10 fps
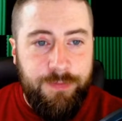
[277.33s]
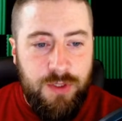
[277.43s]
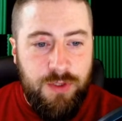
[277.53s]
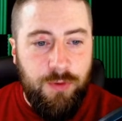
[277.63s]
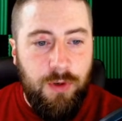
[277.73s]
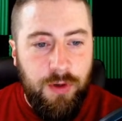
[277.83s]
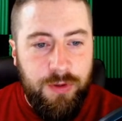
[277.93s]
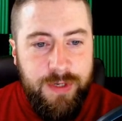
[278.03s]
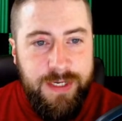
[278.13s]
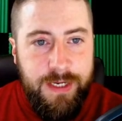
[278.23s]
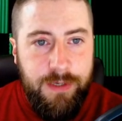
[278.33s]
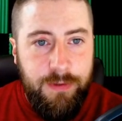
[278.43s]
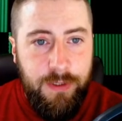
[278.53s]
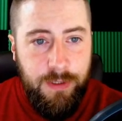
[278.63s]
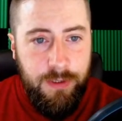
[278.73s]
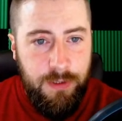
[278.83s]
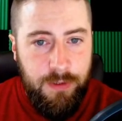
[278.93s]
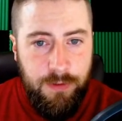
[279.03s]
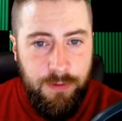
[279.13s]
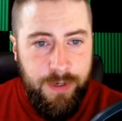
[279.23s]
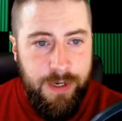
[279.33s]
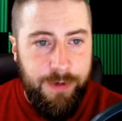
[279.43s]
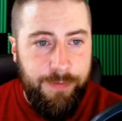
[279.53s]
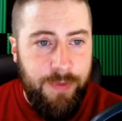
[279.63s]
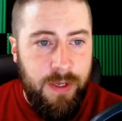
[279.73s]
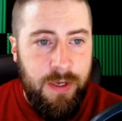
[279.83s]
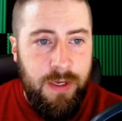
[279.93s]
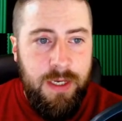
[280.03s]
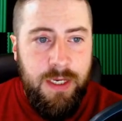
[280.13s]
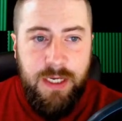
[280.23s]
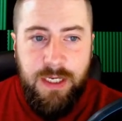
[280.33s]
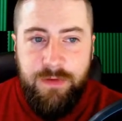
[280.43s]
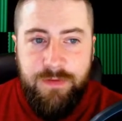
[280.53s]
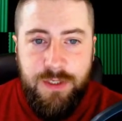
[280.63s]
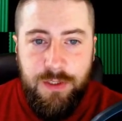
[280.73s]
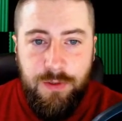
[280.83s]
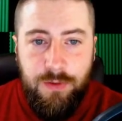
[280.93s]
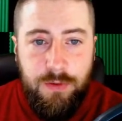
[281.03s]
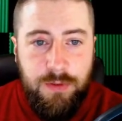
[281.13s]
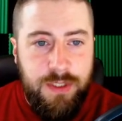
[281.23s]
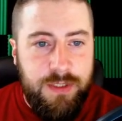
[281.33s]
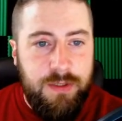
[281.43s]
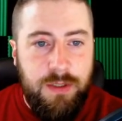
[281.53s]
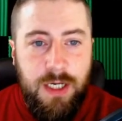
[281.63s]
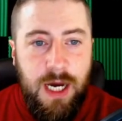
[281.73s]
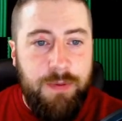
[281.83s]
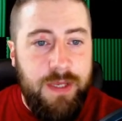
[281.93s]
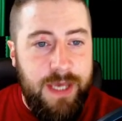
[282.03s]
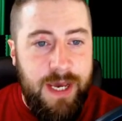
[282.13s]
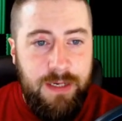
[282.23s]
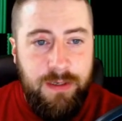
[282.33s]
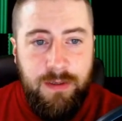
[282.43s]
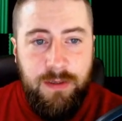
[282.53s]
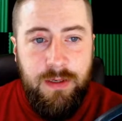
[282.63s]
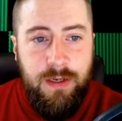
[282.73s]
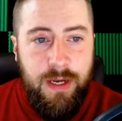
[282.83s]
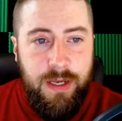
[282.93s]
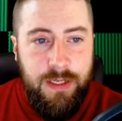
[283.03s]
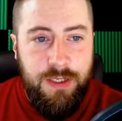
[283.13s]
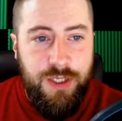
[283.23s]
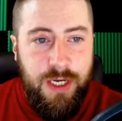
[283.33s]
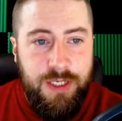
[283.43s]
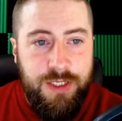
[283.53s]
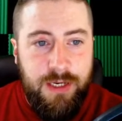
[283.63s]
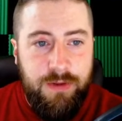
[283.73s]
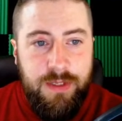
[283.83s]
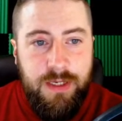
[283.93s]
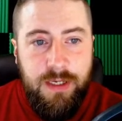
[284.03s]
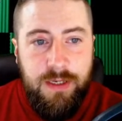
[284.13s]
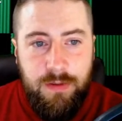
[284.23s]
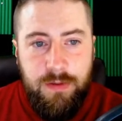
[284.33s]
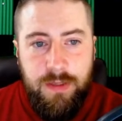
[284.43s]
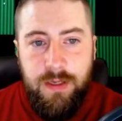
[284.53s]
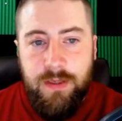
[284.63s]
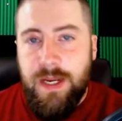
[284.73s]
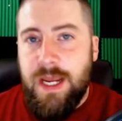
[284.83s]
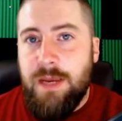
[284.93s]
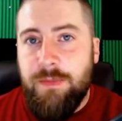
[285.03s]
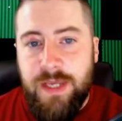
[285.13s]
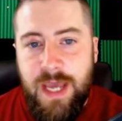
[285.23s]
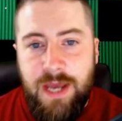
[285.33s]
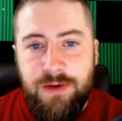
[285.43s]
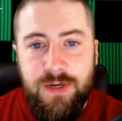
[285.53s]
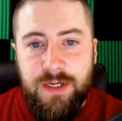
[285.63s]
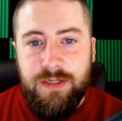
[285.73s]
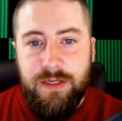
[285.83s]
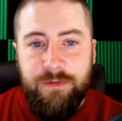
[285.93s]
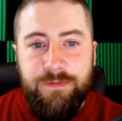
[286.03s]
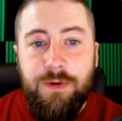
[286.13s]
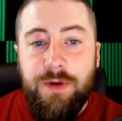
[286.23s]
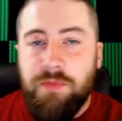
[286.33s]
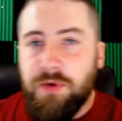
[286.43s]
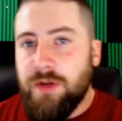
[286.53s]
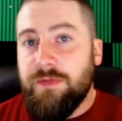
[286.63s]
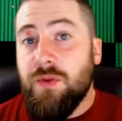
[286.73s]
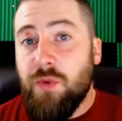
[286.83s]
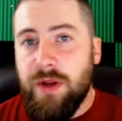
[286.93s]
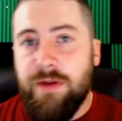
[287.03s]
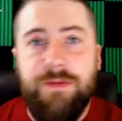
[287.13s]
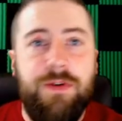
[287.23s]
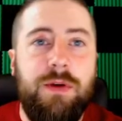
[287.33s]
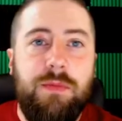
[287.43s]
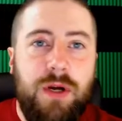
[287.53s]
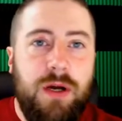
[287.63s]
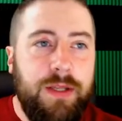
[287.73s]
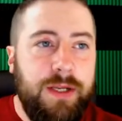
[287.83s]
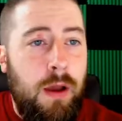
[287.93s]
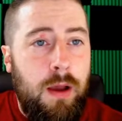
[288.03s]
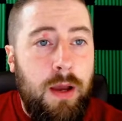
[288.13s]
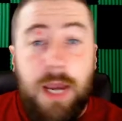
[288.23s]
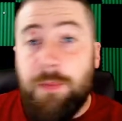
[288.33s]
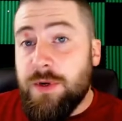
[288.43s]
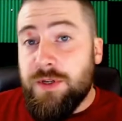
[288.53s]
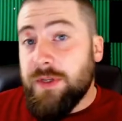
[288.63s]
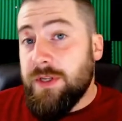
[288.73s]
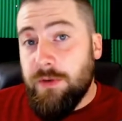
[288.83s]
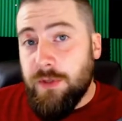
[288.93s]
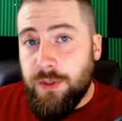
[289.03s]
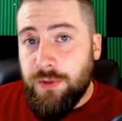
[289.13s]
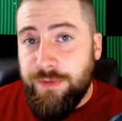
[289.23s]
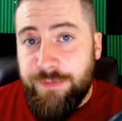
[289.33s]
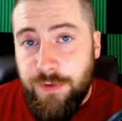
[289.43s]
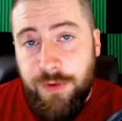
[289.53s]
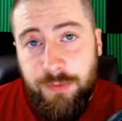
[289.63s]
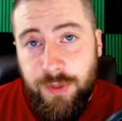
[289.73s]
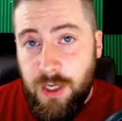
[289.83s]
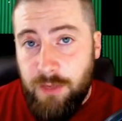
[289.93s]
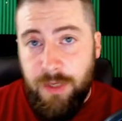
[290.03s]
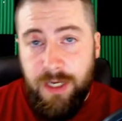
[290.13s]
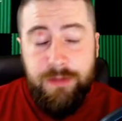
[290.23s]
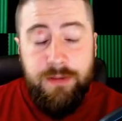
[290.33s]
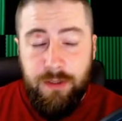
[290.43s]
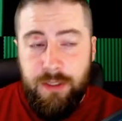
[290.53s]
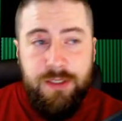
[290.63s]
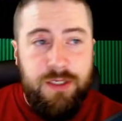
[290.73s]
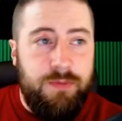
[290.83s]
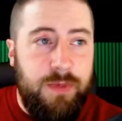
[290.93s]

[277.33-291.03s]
Scroll all the way down right here. It gives you just copy that and then change out the the name, the address, and the phone number if you want a phone number on there. I personally don't include a phone number on mine, so that's just me.